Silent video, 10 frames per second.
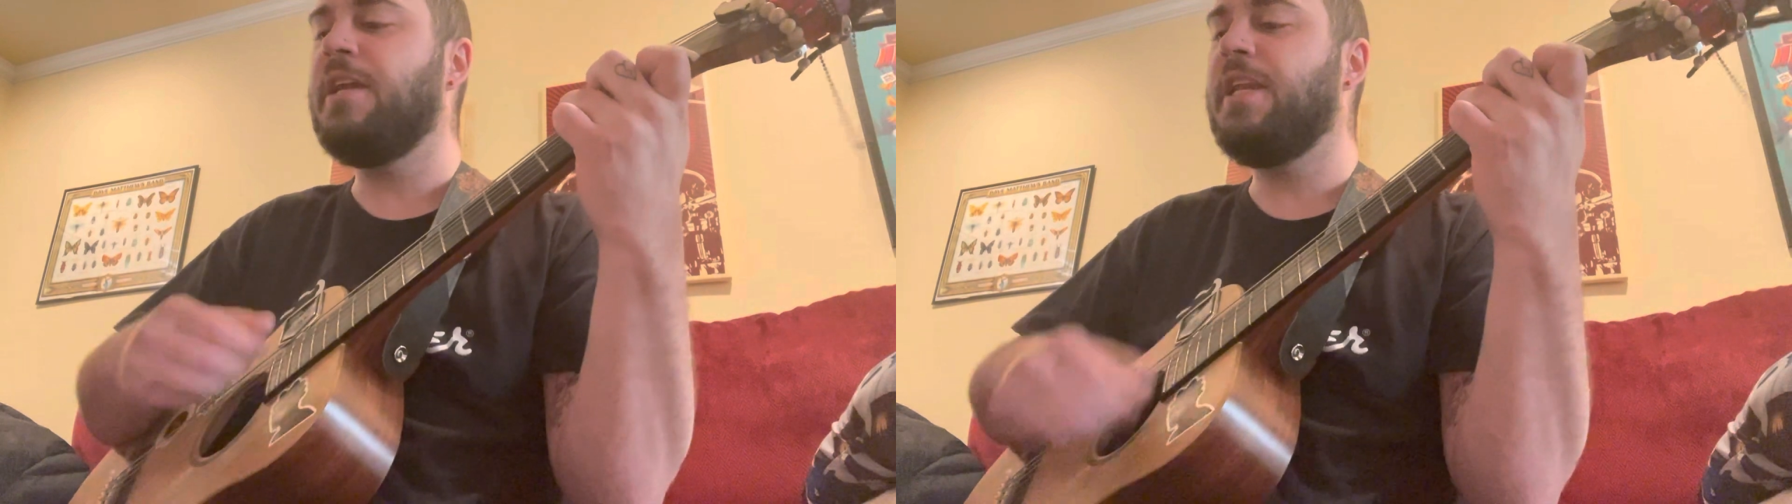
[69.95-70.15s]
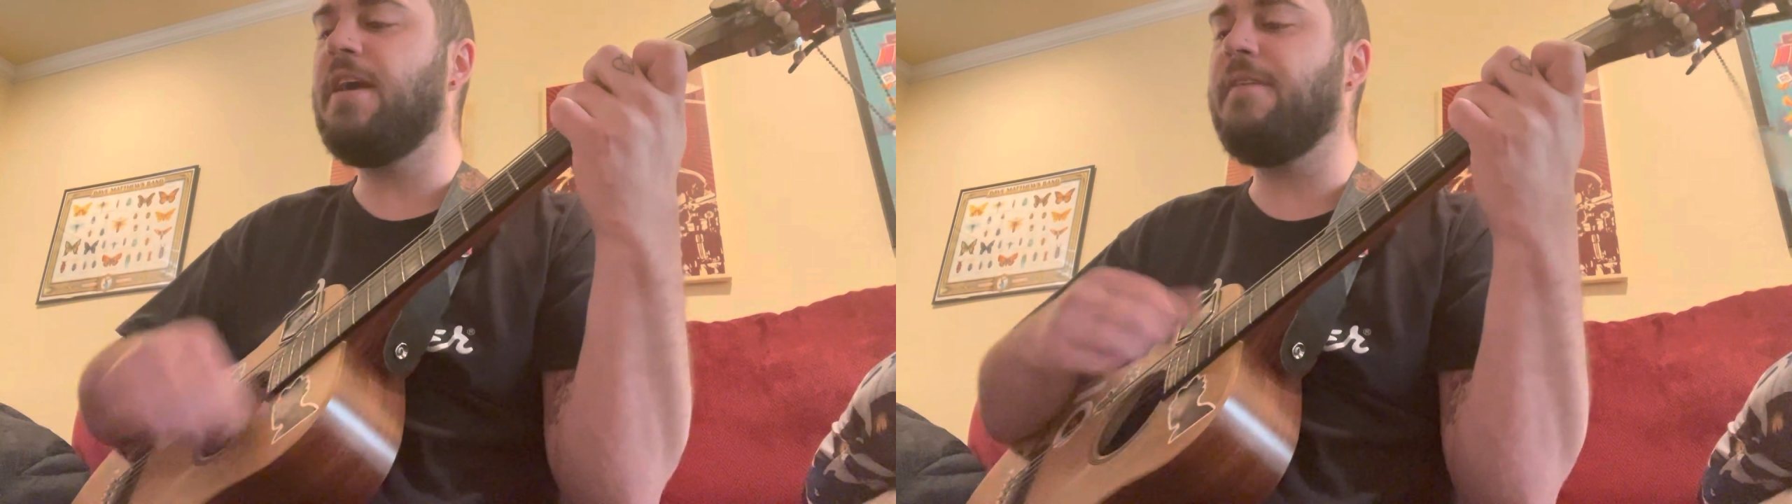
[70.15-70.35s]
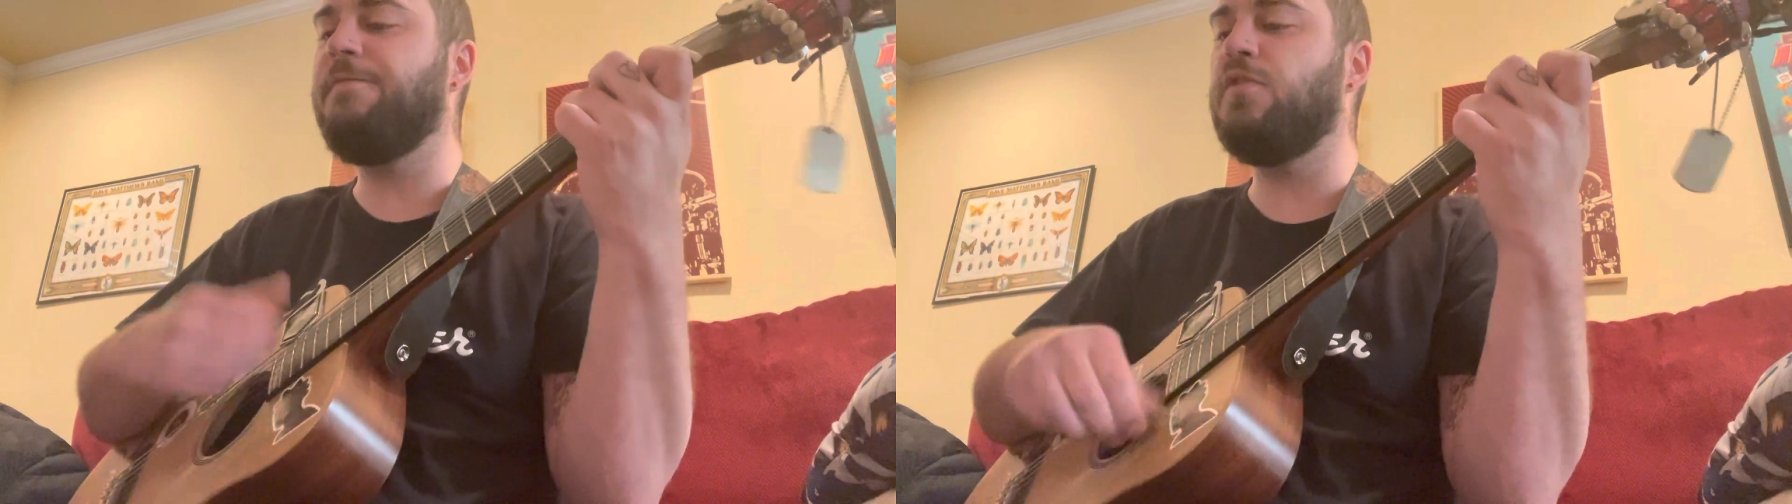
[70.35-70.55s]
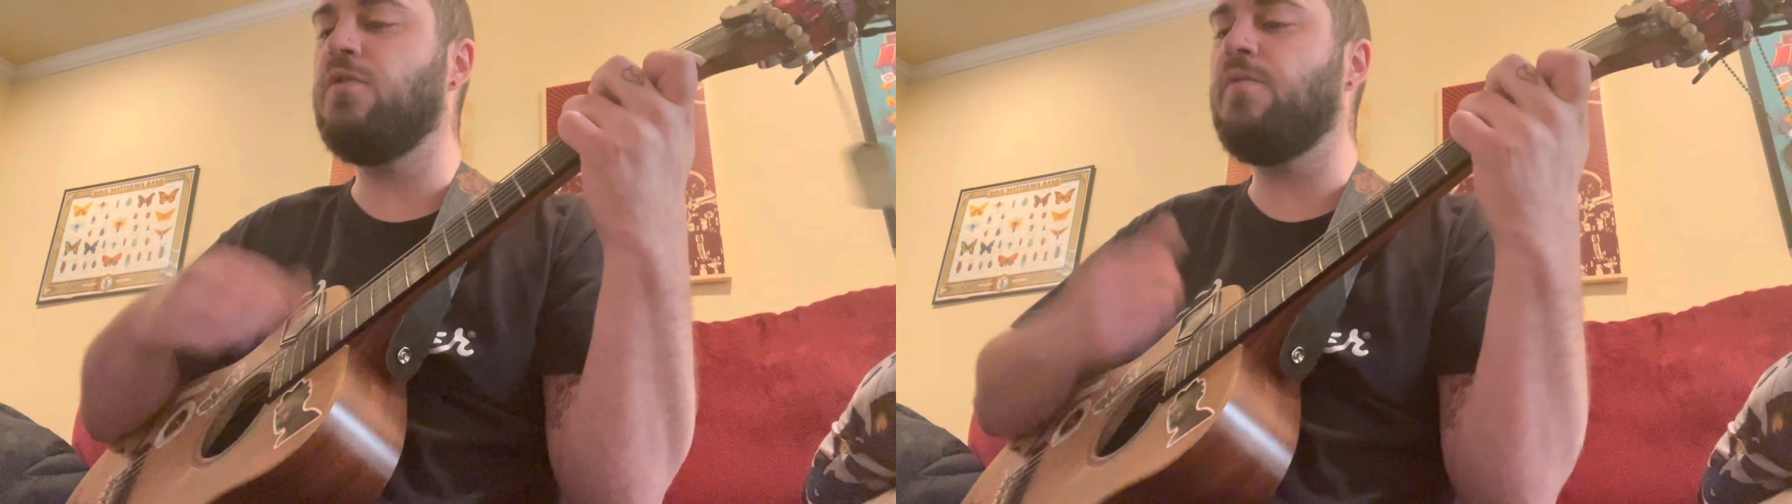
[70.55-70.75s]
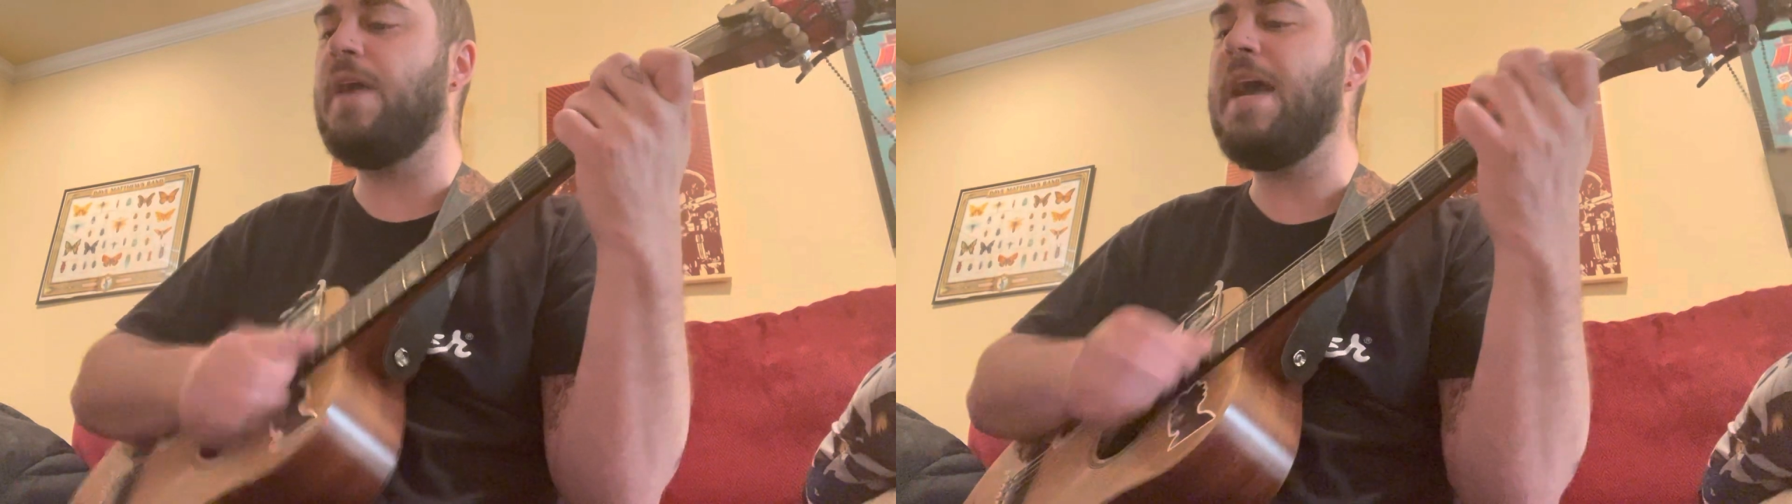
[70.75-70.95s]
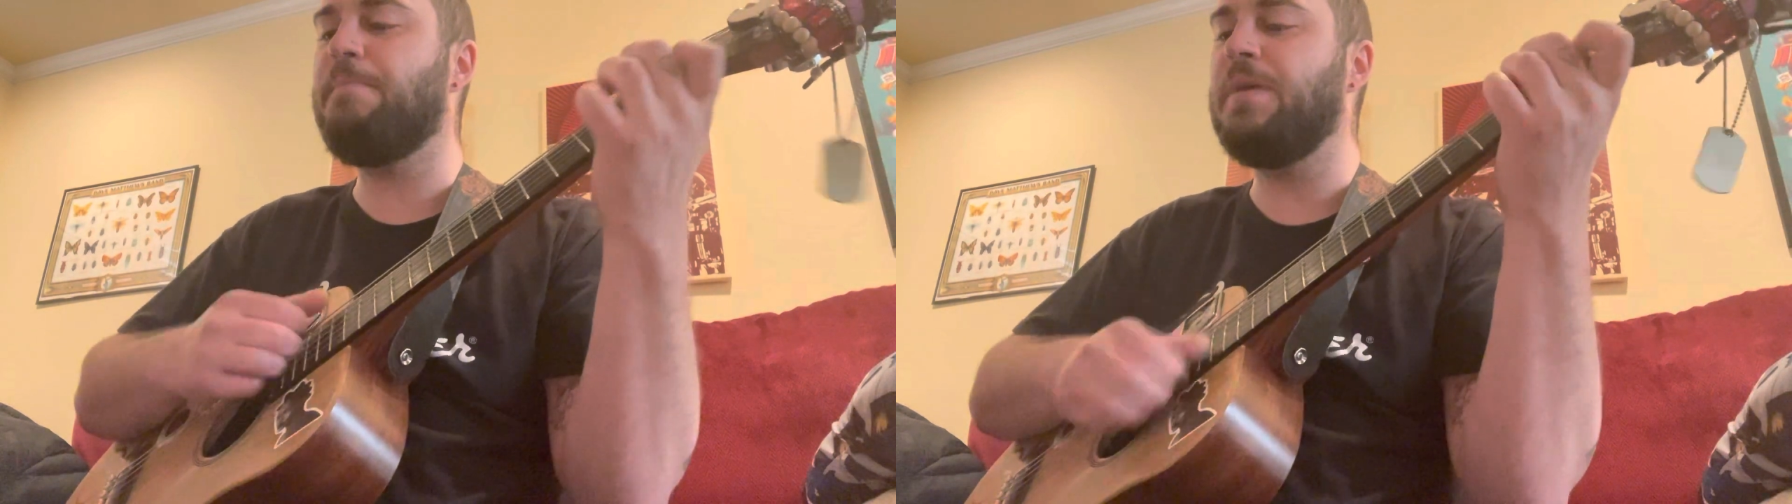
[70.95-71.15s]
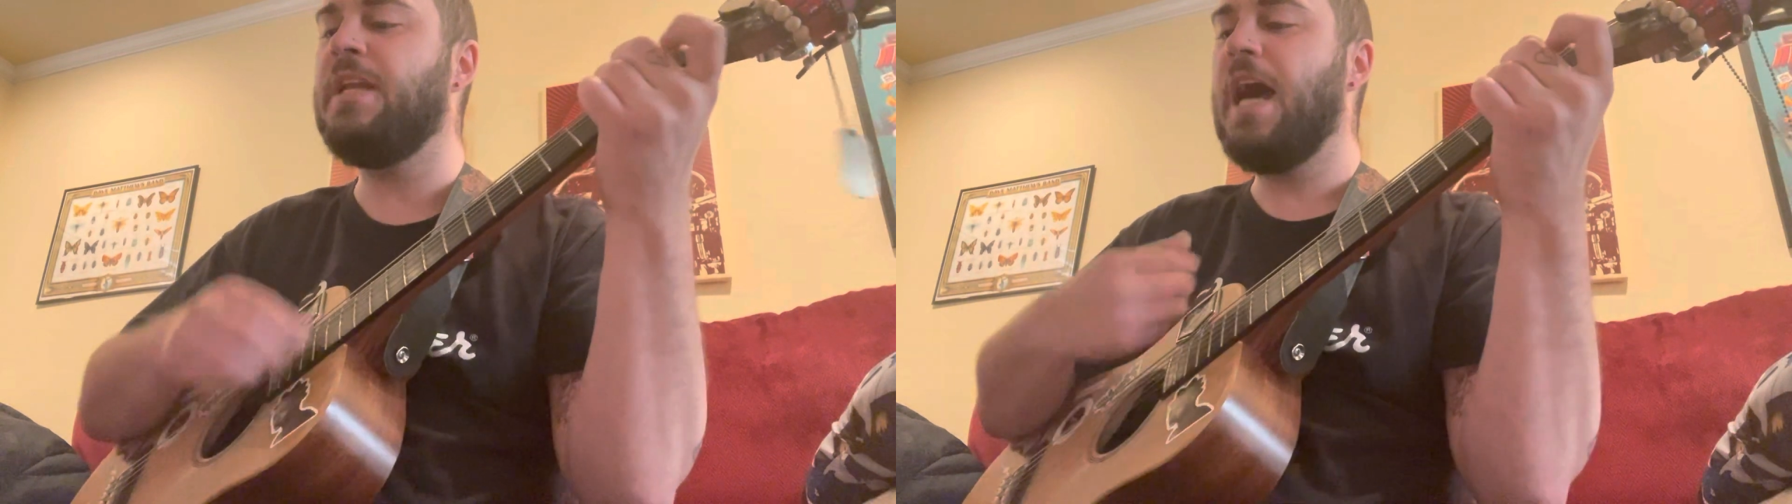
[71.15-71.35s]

now I'm full rapping.